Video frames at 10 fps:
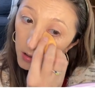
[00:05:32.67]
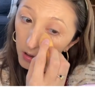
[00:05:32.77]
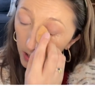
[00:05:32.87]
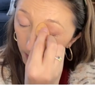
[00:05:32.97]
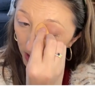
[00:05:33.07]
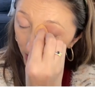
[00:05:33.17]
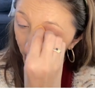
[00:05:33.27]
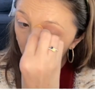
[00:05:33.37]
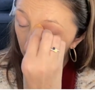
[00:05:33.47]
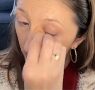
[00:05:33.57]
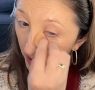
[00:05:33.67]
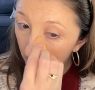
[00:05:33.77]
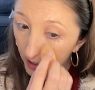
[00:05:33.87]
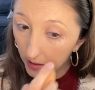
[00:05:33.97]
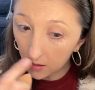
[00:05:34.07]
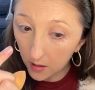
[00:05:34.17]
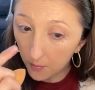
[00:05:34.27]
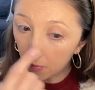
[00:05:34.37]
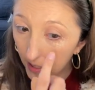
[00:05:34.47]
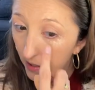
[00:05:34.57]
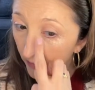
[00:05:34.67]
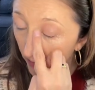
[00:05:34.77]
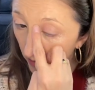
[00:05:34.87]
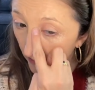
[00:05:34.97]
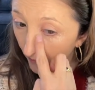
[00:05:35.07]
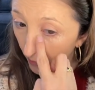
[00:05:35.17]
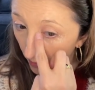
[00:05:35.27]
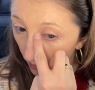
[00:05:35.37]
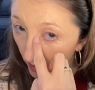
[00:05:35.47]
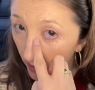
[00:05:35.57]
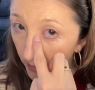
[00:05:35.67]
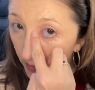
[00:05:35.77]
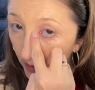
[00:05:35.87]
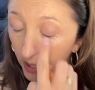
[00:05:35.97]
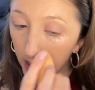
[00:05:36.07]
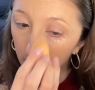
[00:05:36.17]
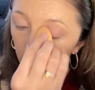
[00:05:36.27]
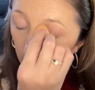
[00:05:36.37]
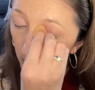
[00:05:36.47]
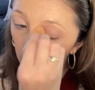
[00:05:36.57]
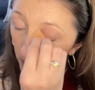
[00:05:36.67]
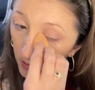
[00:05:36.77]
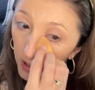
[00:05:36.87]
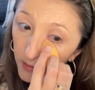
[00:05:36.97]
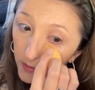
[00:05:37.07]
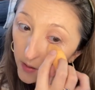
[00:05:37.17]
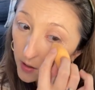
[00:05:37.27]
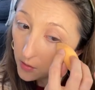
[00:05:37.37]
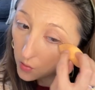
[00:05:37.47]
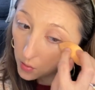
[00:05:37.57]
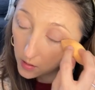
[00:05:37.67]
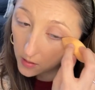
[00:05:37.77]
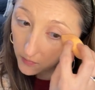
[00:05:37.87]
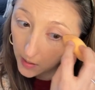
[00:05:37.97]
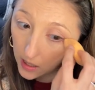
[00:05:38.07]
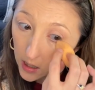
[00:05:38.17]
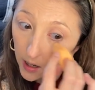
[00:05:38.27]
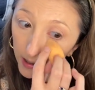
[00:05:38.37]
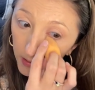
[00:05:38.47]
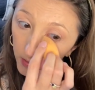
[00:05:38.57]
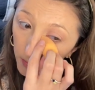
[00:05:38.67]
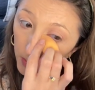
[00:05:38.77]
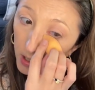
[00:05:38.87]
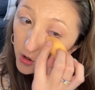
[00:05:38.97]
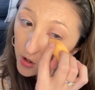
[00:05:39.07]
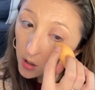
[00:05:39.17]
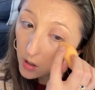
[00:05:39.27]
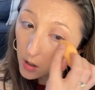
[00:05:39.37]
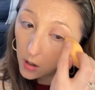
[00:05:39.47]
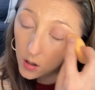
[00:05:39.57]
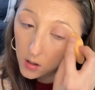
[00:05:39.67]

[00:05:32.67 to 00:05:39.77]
And I make sure that I get it, I have a lot of blueness right here, kind of on the inner corner of my eye, so I make sure